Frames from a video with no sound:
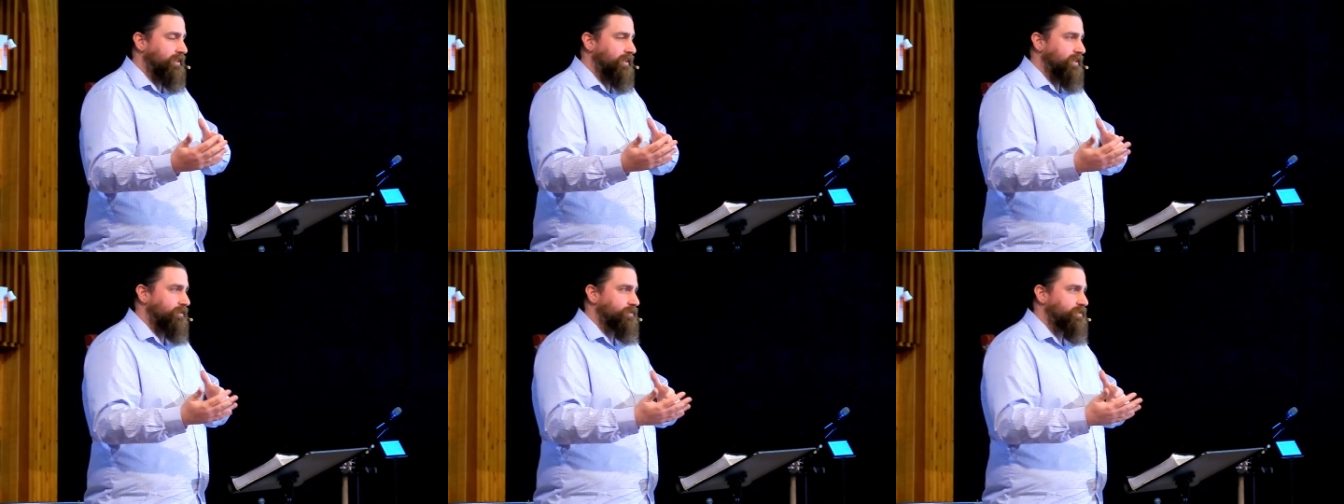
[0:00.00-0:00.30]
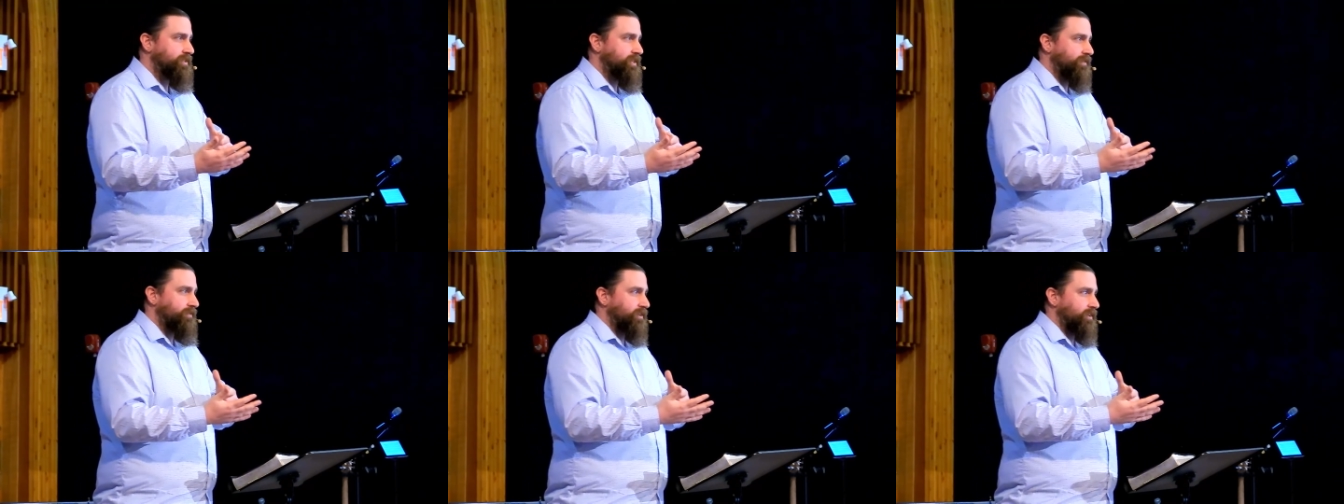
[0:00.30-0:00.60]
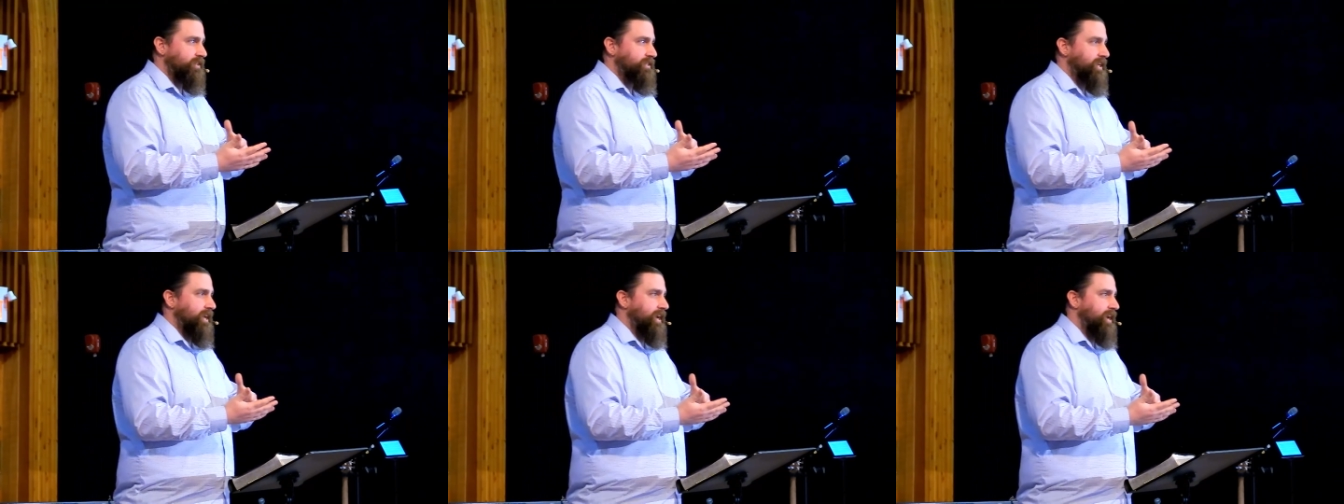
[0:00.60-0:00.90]
he was never
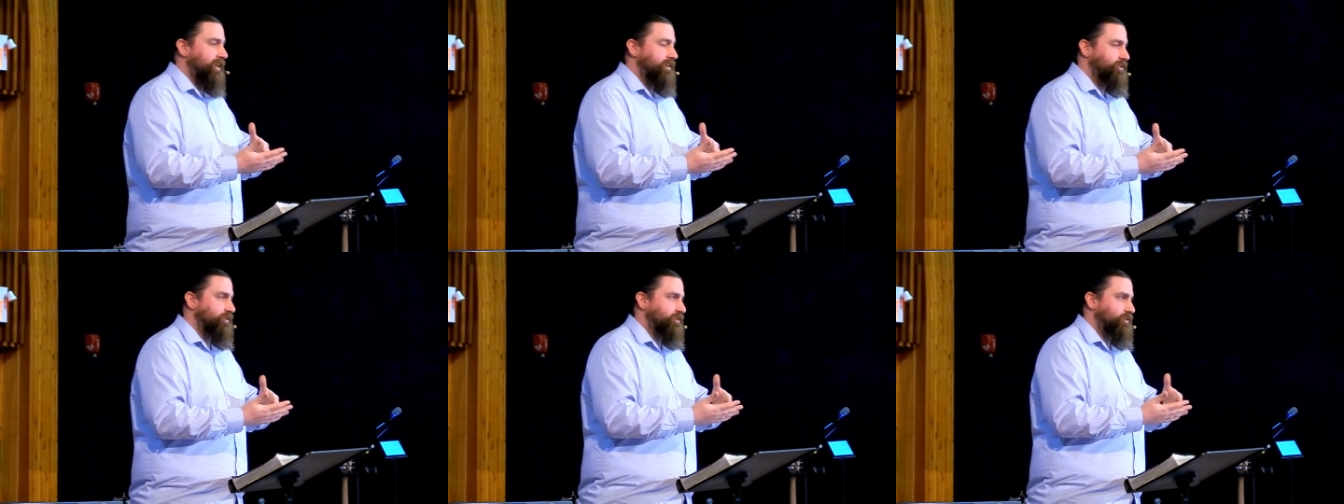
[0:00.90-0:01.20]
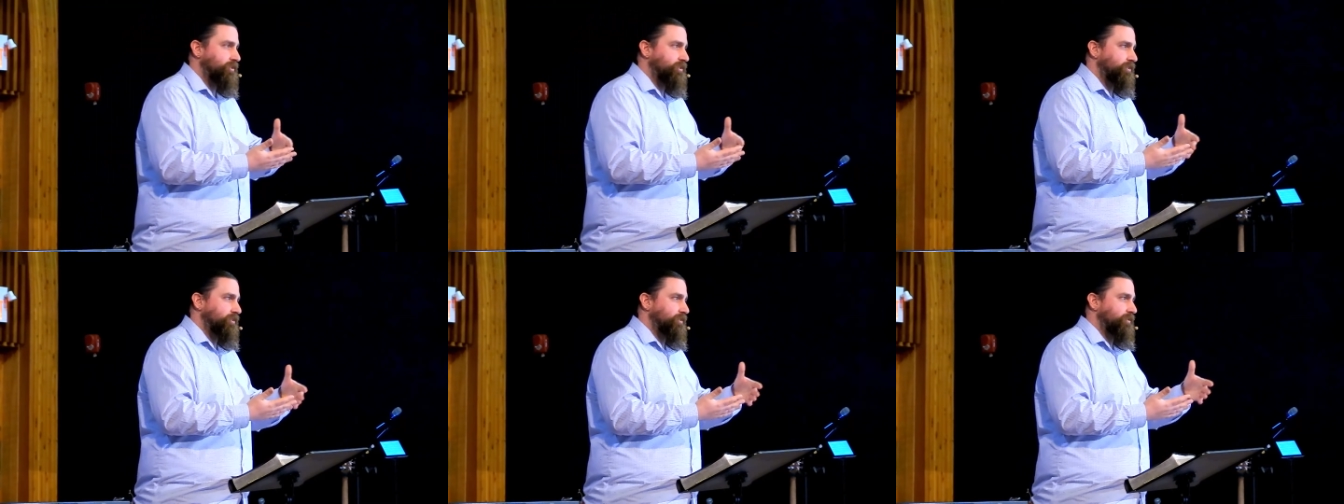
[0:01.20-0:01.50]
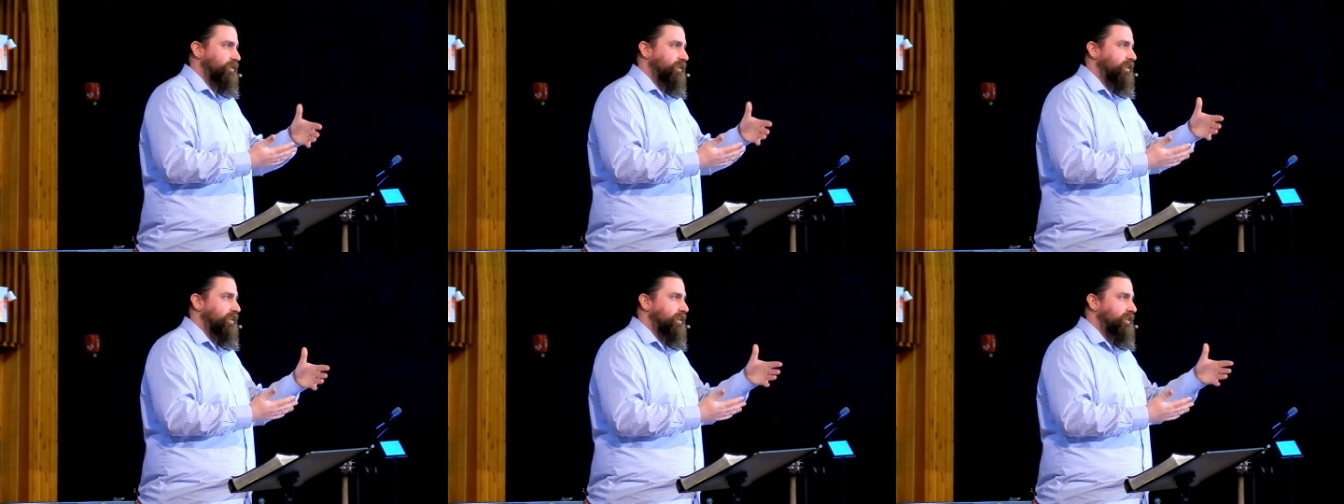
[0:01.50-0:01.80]
attached
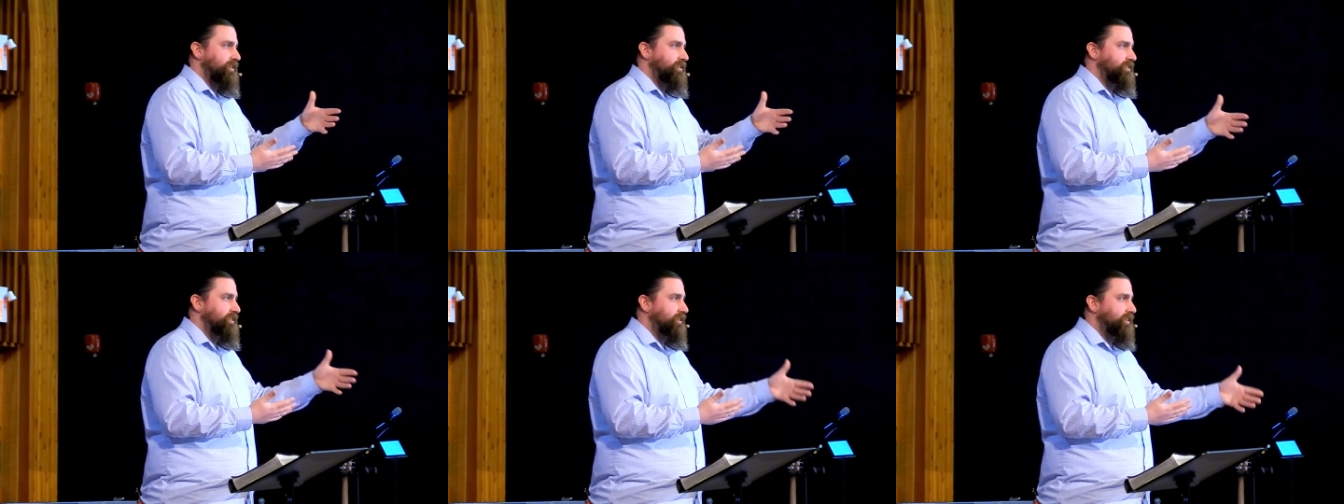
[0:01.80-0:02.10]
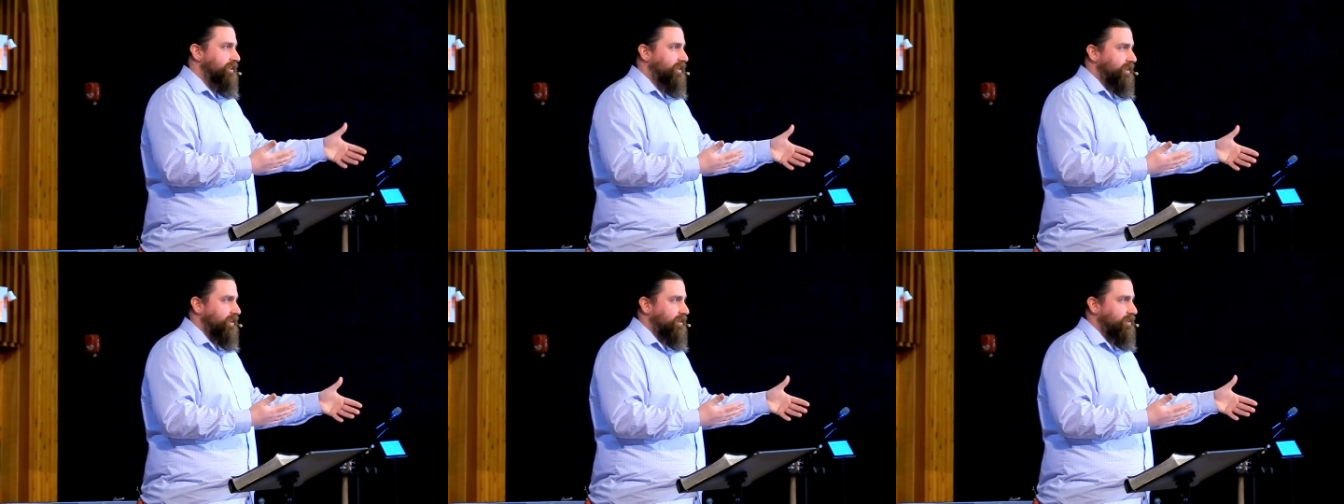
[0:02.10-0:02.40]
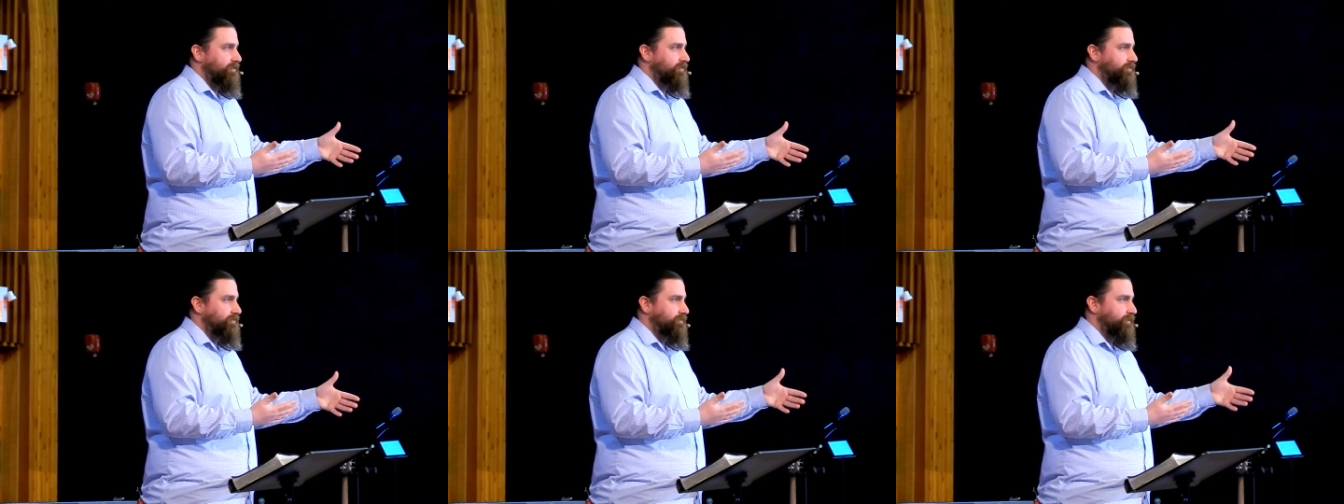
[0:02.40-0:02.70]
to the idea
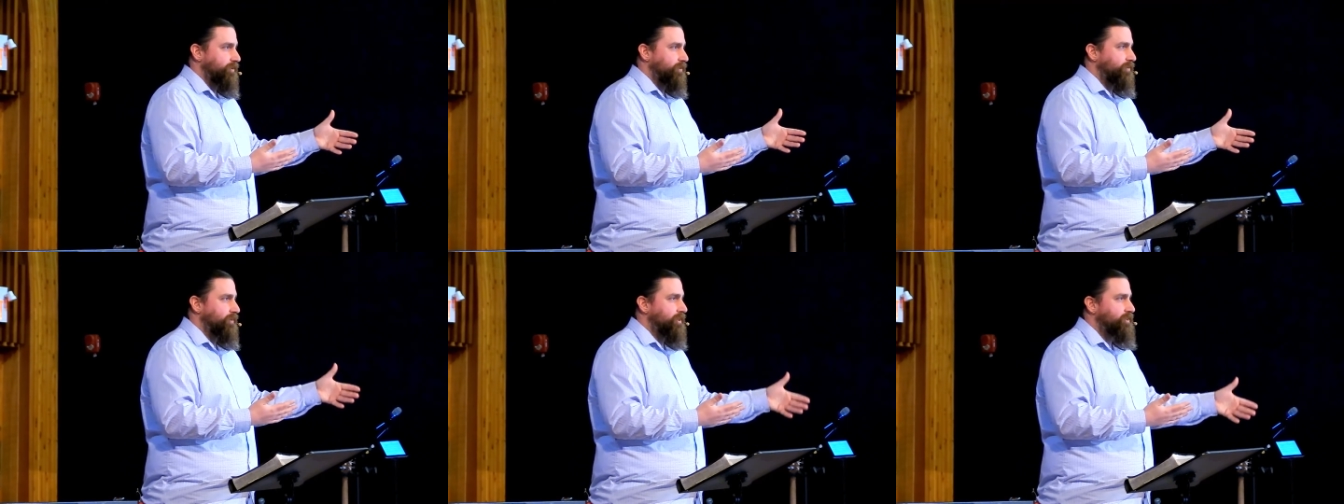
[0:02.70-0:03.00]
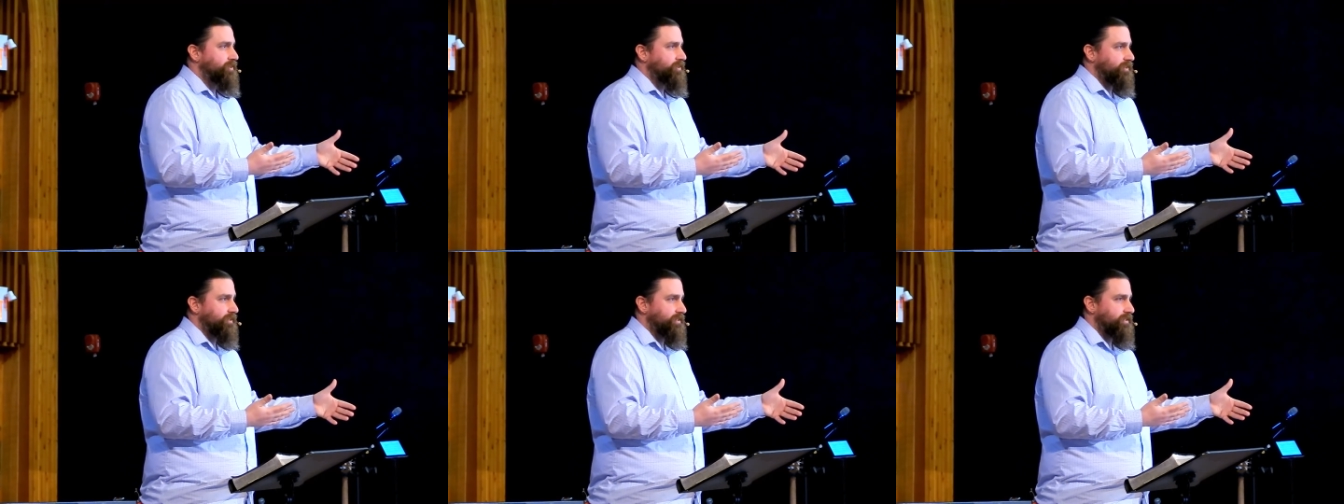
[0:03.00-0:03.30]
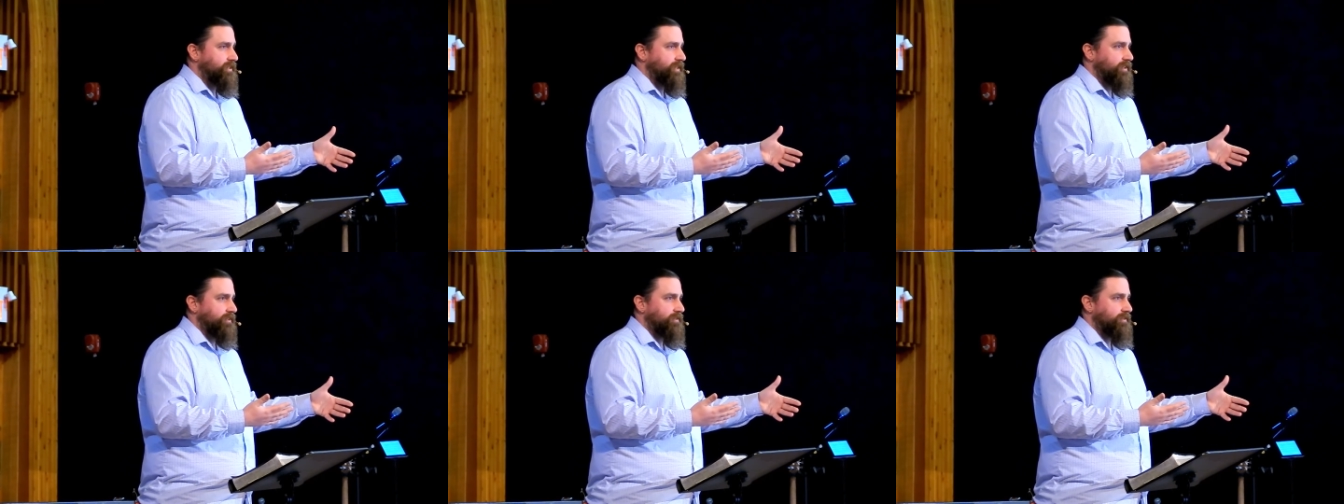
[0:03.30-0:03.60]
of original
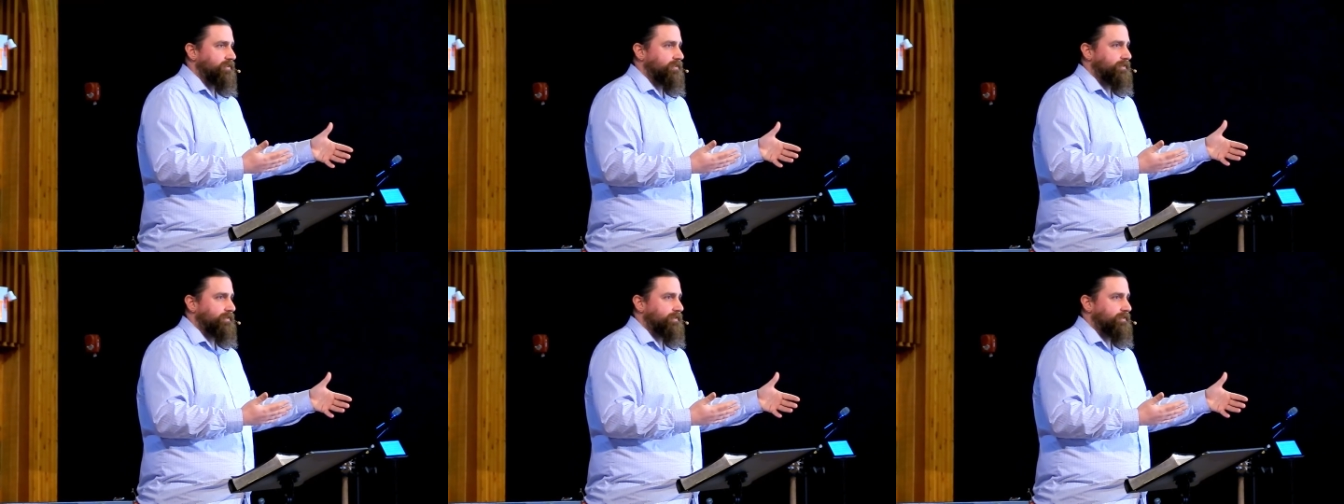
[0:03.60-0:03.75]
sin.